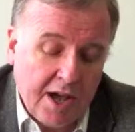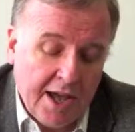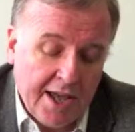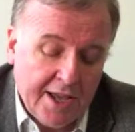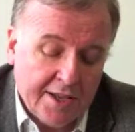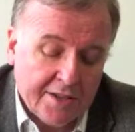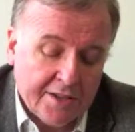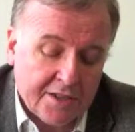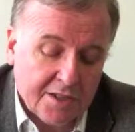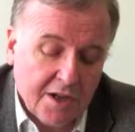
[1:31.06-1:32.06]

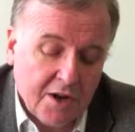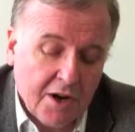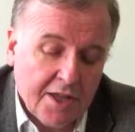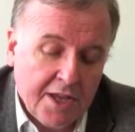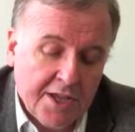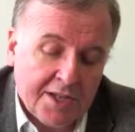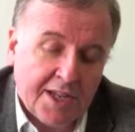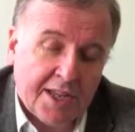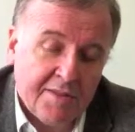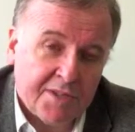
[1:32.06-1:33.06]
and
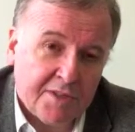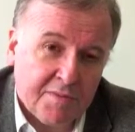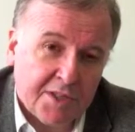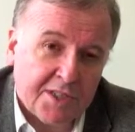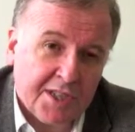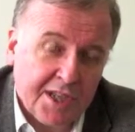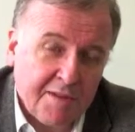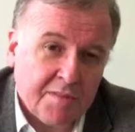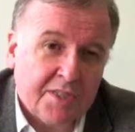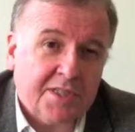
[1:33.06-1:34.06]
it gives them the
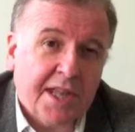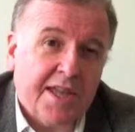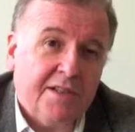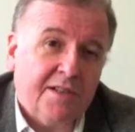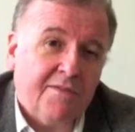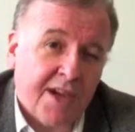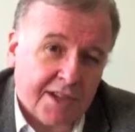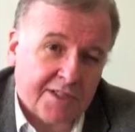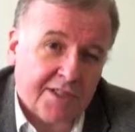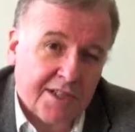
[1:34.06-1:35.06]
same standard of
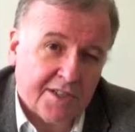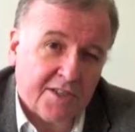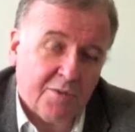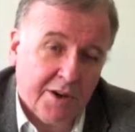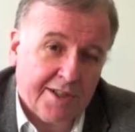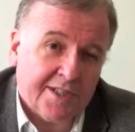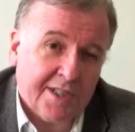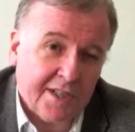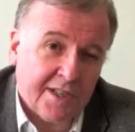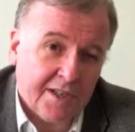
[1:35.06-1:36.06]
access to
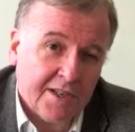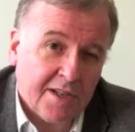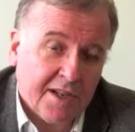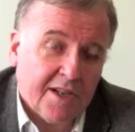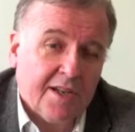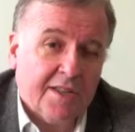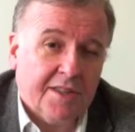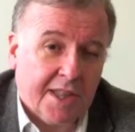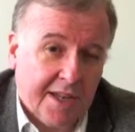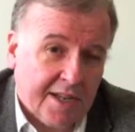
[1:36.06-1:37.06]
IT
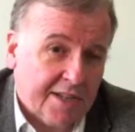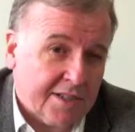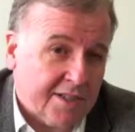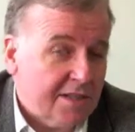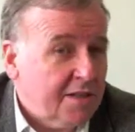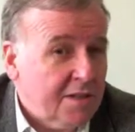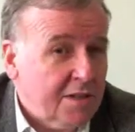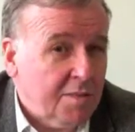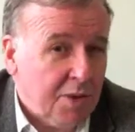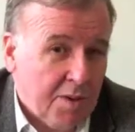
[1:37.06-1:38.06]
that
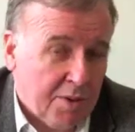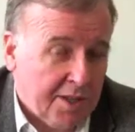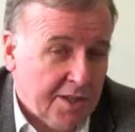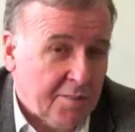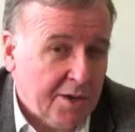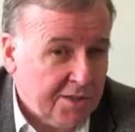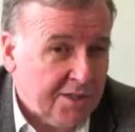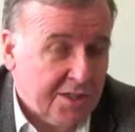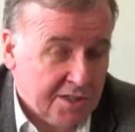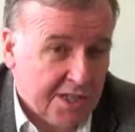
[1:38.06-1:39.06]
the people in the
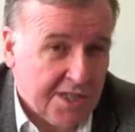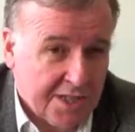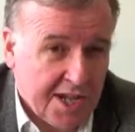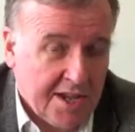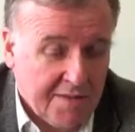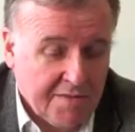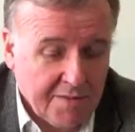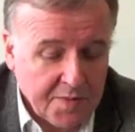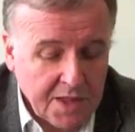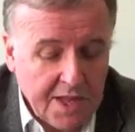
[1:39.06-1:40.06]
processing centre have.
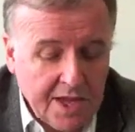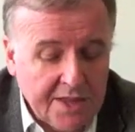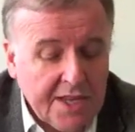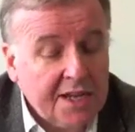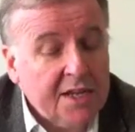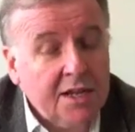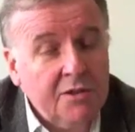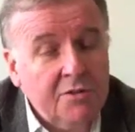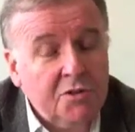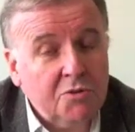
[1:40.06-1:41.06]
And that
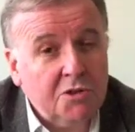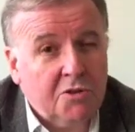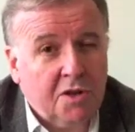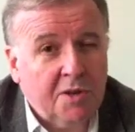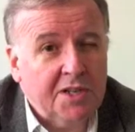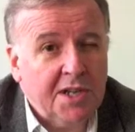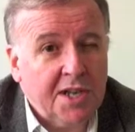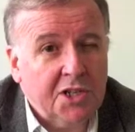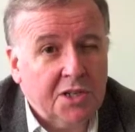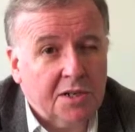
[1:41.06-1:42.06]
includes all the
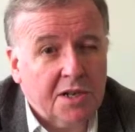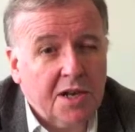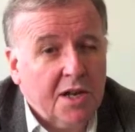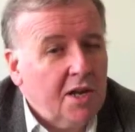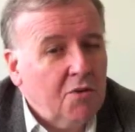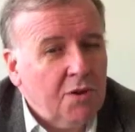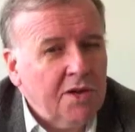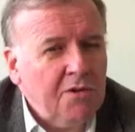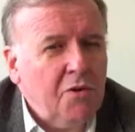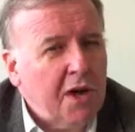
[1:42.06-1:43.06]
documentation.
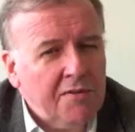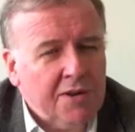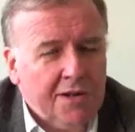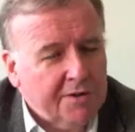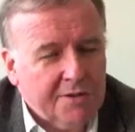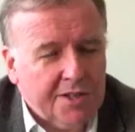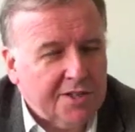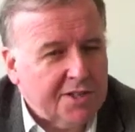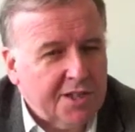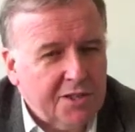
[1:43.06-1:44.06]
Whenever you have a loan
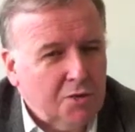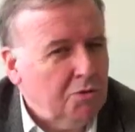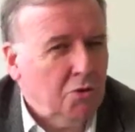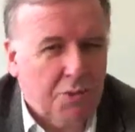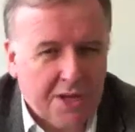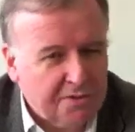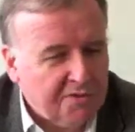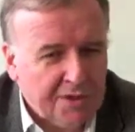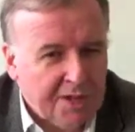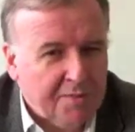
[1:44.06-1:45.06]
these days, you normally have to
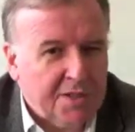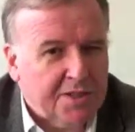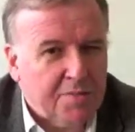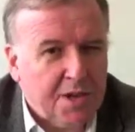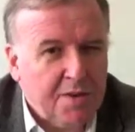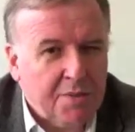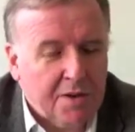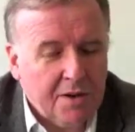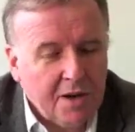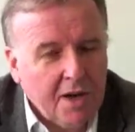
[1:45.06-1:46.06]
fill in a piece of paper.